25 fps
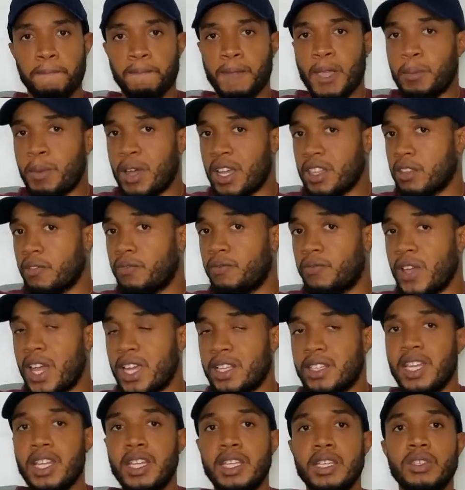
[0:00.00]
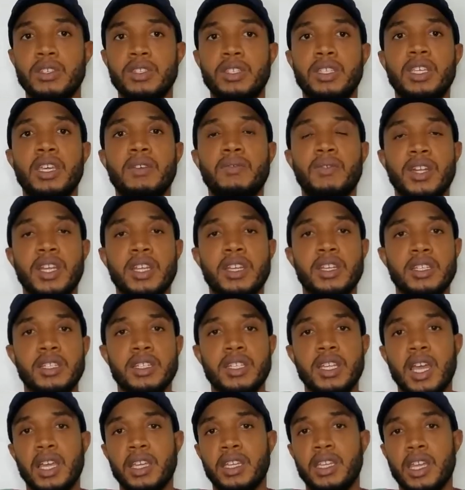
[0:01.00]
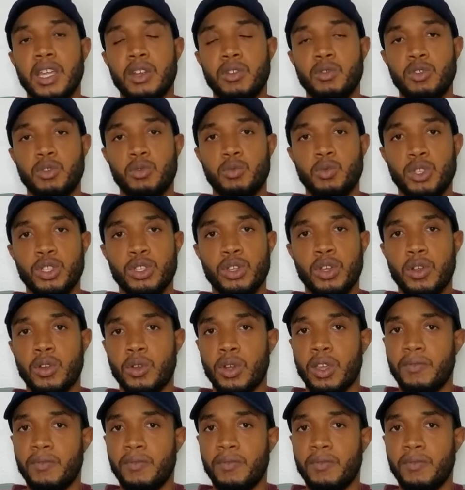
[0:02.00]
about the fact that he's giving and he's not getting in return.